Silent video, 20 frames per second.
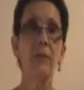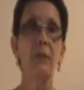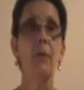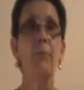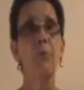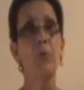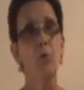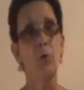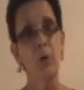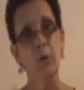
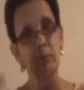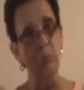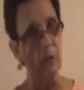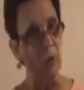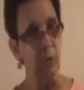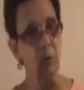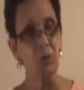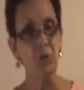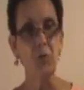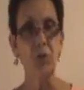Some thought,
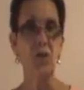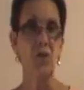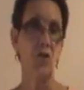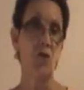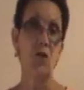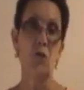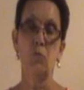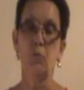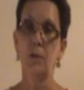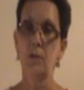no, it
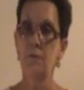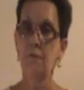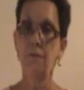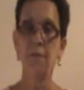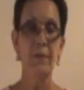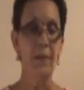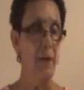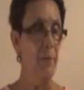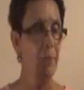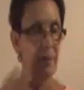just wasn't
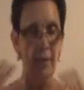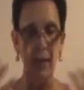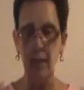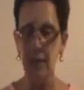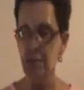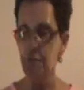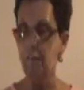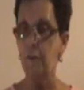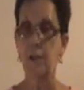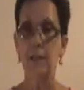for them, and
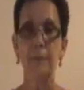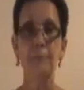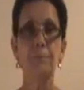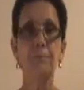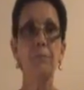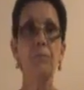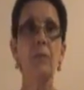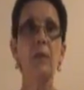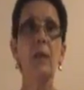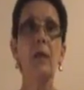that's fine.
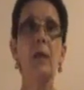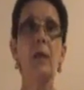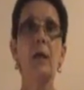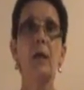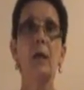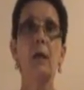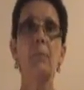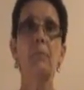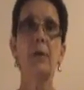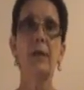
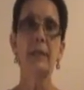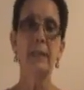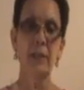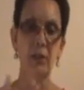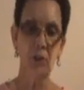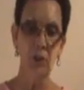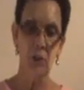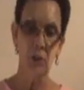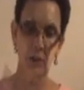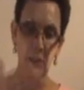But
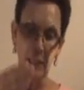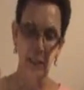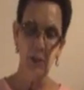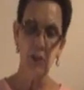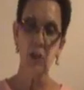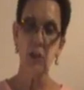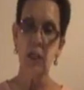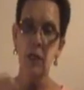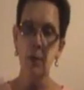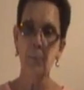
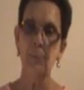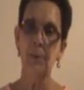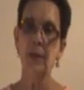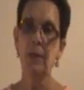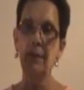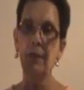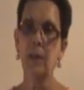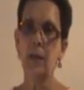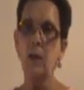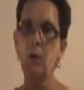each
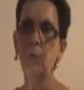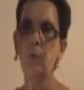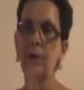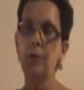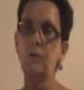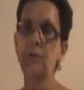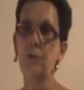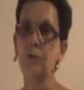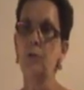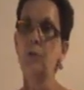company that I
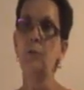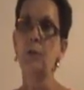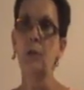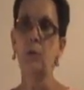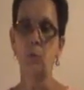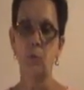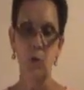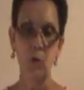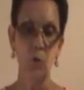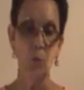went to,
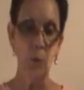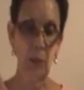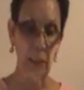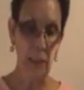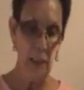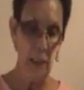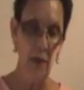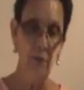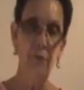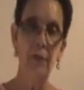it was, we
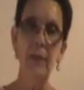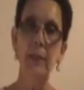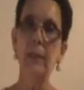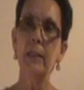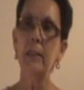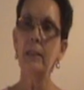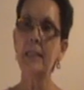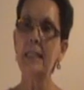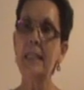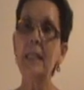love it,
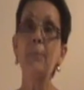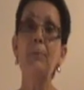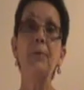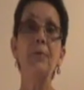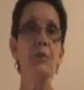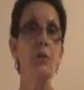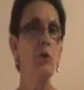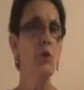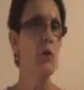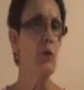keep
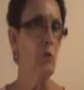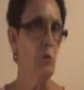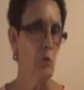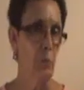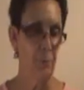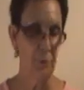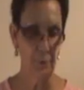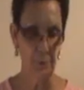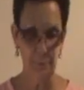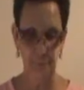us in the
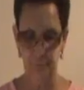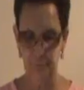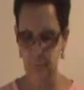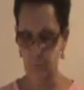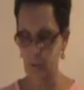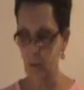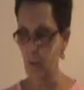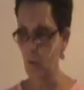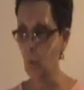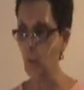loop.
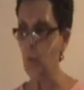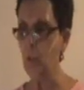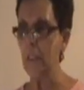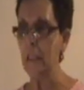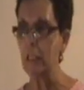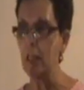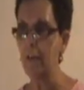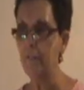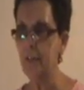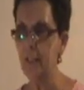We
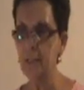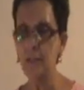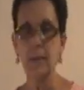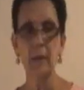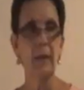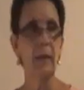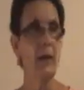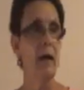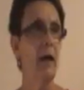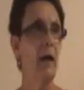love it.
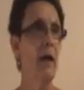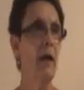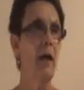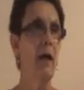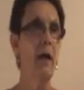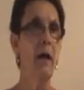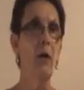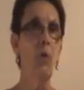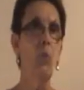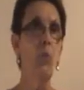
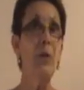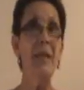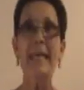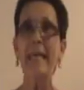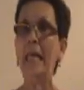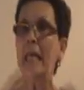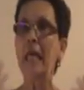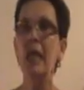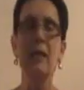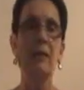We
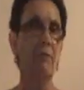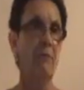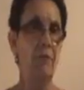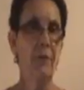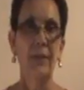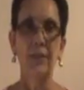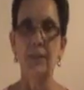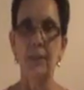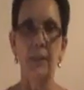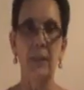can't
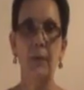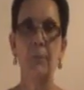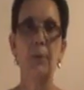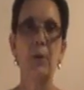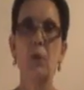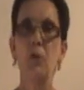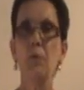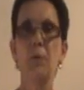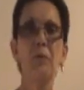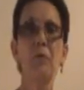invest in it
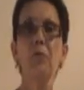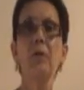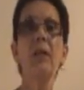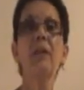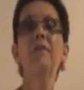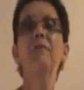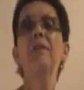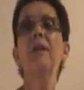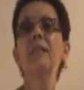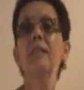because we've
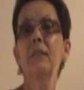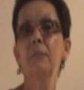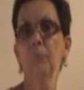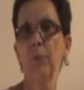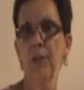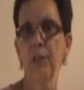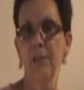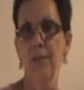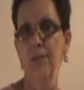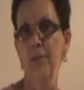already invested
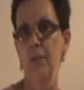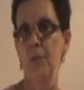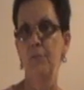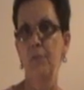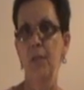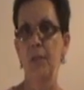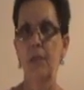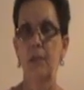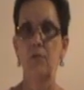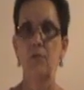money in
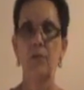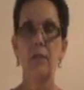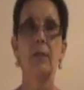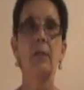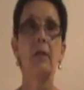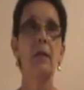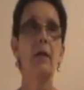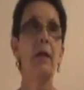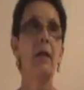something else.